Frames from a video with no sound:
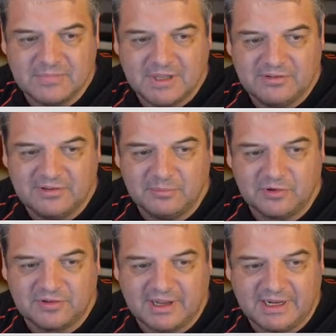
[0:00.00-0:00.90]

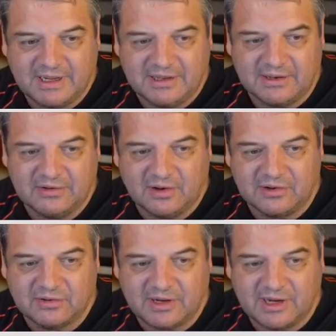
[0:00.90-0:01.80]
symbols are here, the dollar
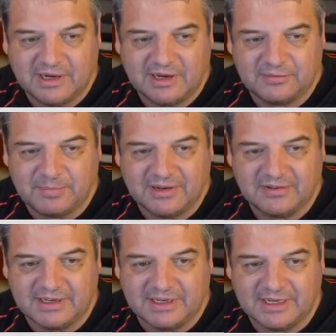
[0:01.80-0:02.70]
sign, that's
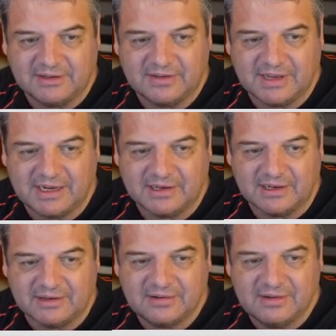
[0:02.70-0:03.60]
basically saying
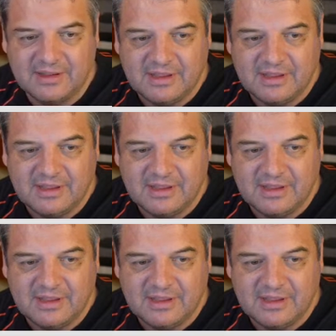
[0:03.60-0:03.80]
that